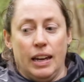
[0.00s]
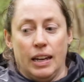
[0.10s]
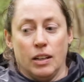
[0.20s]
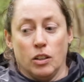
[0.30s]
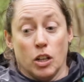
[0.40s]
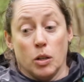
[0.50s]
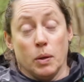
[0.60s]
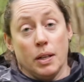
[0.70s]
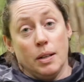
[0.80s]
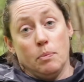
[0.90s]
in
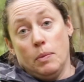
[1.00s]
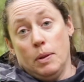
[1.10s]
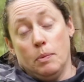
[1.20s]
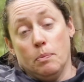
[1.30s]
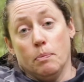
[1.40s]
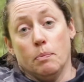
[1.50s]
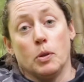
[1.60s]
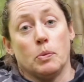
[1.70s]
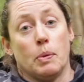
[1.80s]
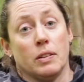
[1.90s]
Girdwood and in
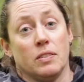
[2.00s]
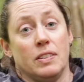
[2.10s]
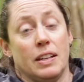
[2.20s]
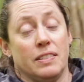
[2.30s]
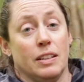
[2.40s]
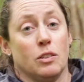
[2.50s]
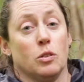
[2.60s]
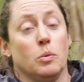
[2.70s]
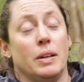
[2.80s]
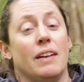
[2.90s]
most parts of South
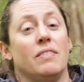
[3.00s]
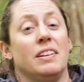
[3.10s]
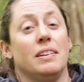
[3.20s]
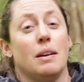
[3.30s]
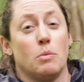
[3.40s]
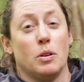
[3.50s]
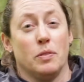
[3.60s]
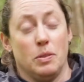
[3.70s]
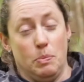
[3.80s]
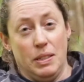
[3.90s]
Central, we have a number of
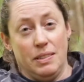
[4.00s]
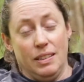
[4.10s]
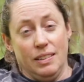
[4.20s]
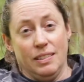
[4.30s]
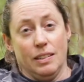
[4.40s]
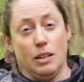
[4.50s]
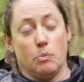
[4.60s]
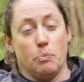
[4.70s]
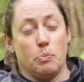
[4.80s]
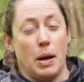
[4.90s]
species that are
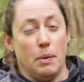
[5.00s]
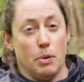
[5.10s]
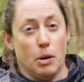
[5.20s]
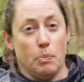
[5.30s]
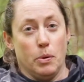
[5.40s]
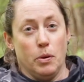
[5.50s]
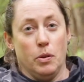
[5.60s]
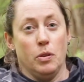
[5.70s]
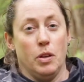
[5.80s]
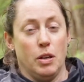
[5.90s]
bright purple
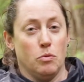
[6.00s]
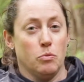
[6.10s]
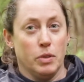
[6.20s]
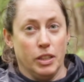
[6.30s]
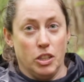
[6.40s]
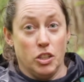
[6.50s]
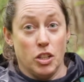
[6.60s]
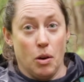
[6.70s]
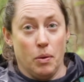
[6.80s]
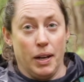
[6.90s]
and really showy.